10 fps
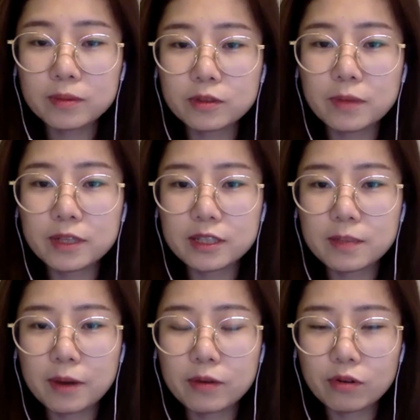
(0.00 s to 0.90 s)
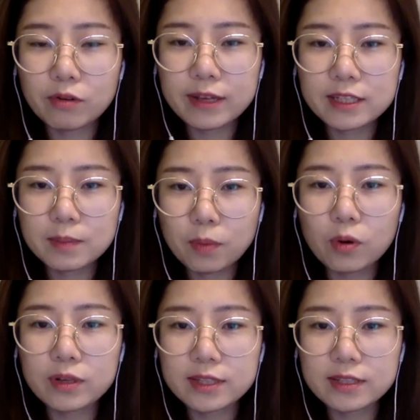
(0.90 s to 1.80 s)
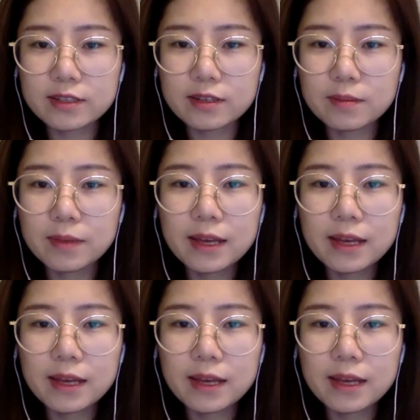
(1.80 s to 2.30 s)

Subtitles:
You mentioned about your great support system.